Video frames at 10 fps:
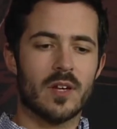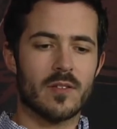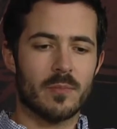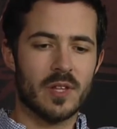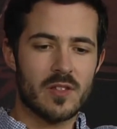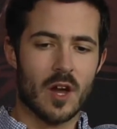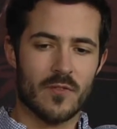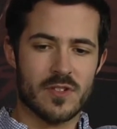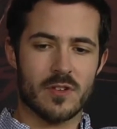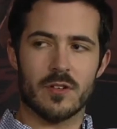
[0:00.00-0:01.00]
Rick is a police
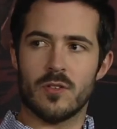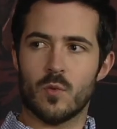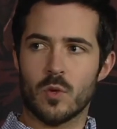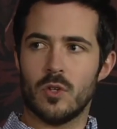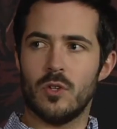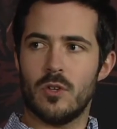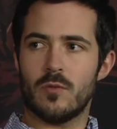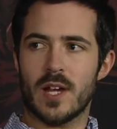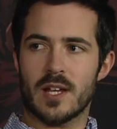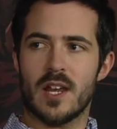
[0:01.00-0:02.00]
officer, and the
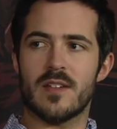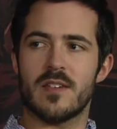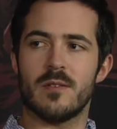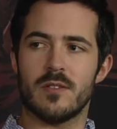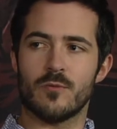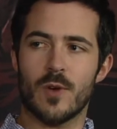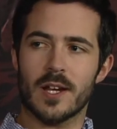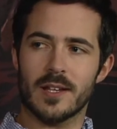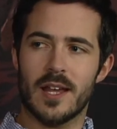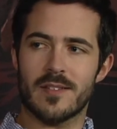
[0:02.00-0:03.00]
world
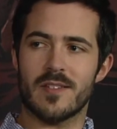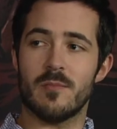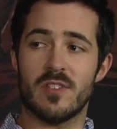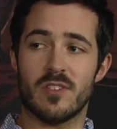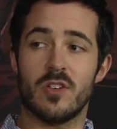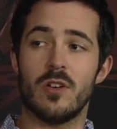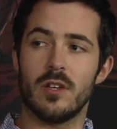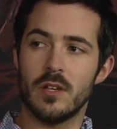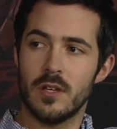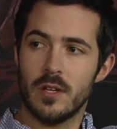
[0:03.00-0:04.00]
recognizes him as
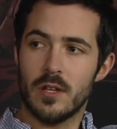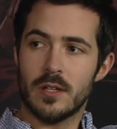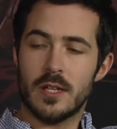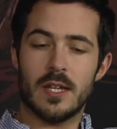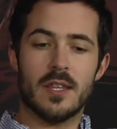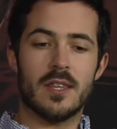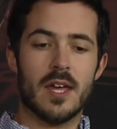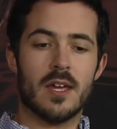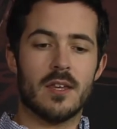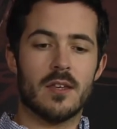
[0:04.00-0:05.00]
good.
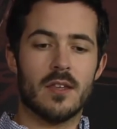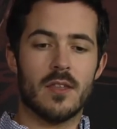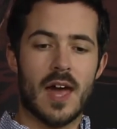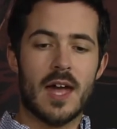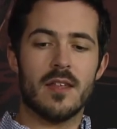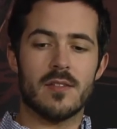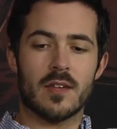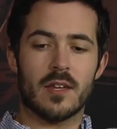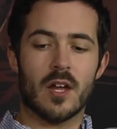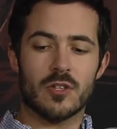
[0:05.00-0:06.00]
And then that
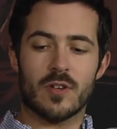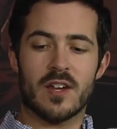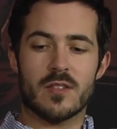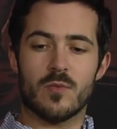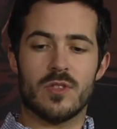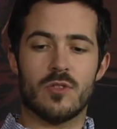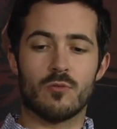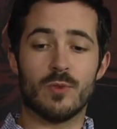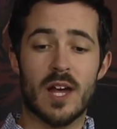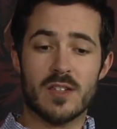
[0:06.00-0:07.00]
is in contrast
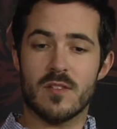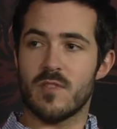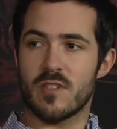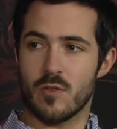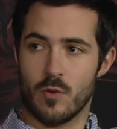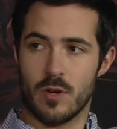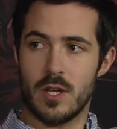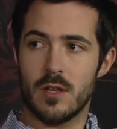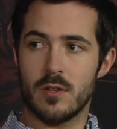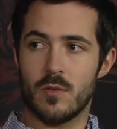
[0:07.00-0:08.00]
with the rest of the
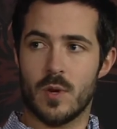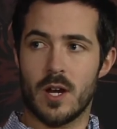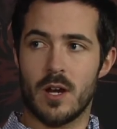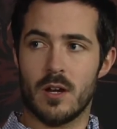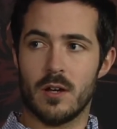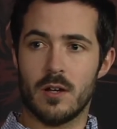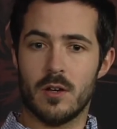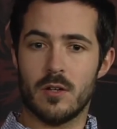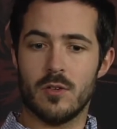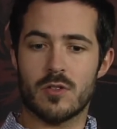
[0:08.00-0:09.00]
story, where
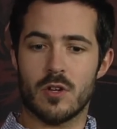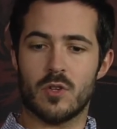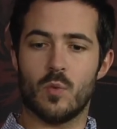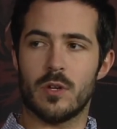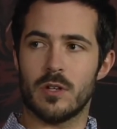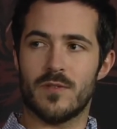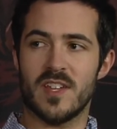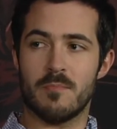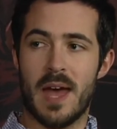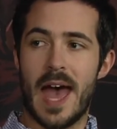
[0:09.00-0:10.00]
you start to wonder
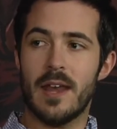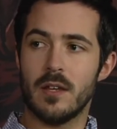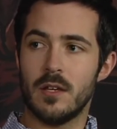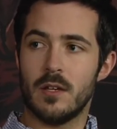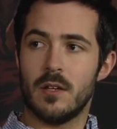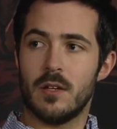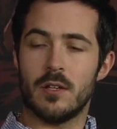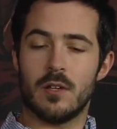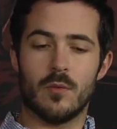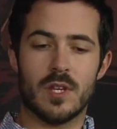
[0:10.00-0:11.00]
if he's bad.
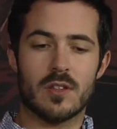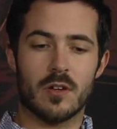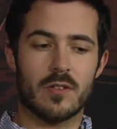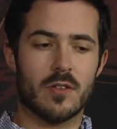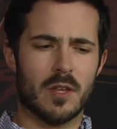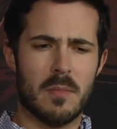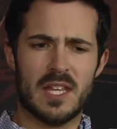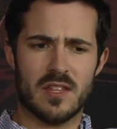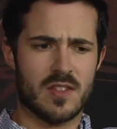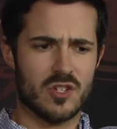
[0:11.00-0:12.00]
You know, when he starts to, like,
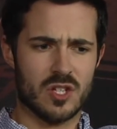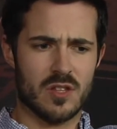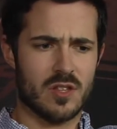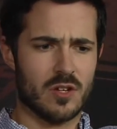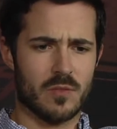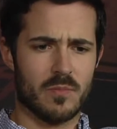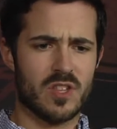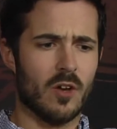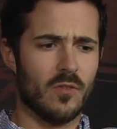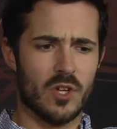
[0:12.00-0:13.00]
make decisions that are
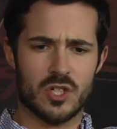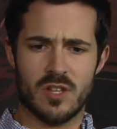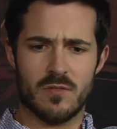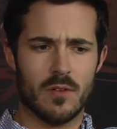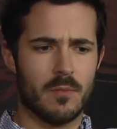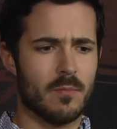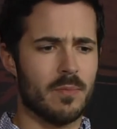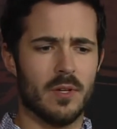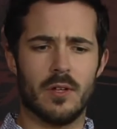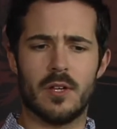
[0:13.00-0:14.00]
selfish and
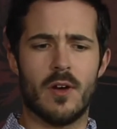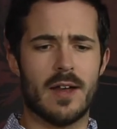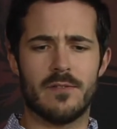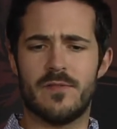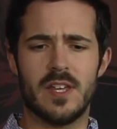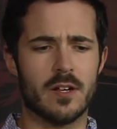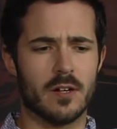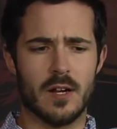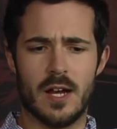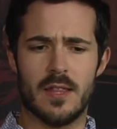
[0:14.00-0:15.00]
built, you know, out of
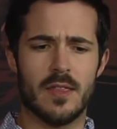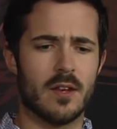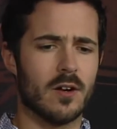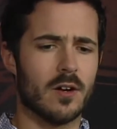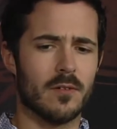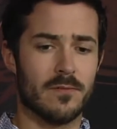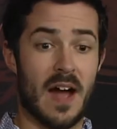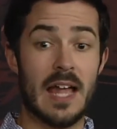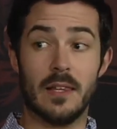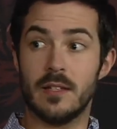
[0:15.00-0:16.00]
fear and that are
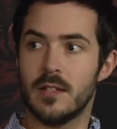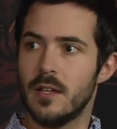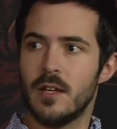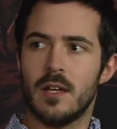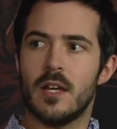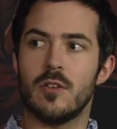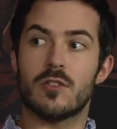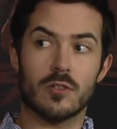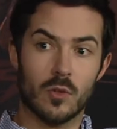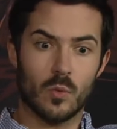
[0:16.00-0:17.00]
violent,
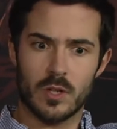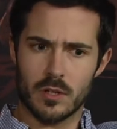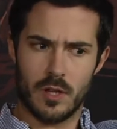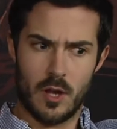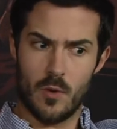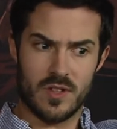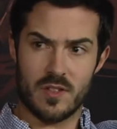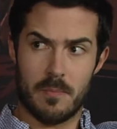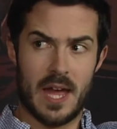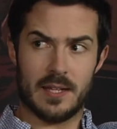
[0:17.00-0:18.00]
and you start to wonder, like, oh,
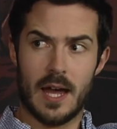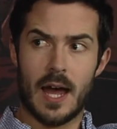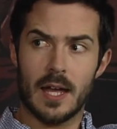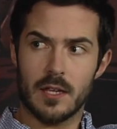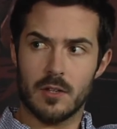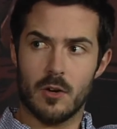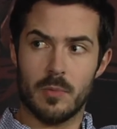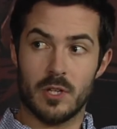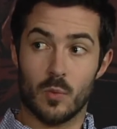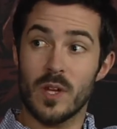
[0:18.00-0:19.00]
is this a bad guy? You
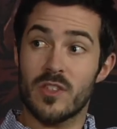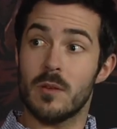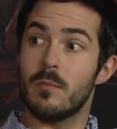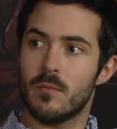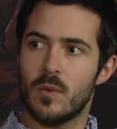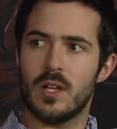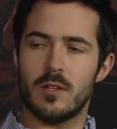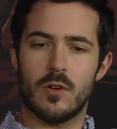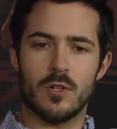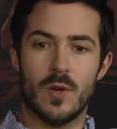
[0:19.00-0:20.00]
know, but you're with him,
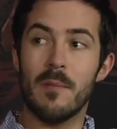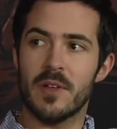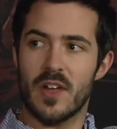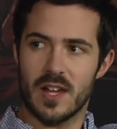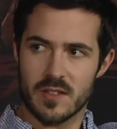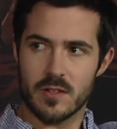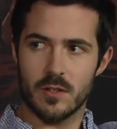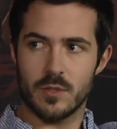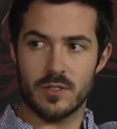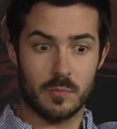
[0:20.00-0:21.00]
and, you know, and you empathize
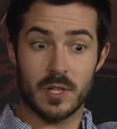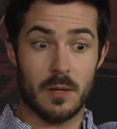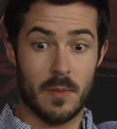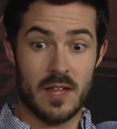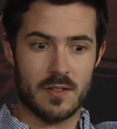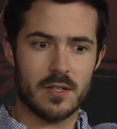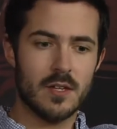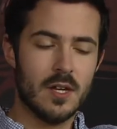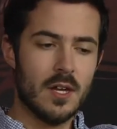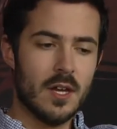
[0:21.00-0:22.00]
still, which is pretty
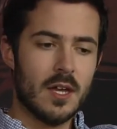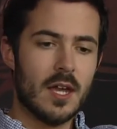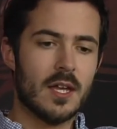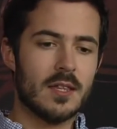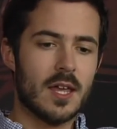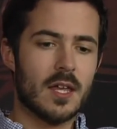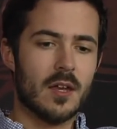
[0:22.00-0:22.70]
amazing. Right. And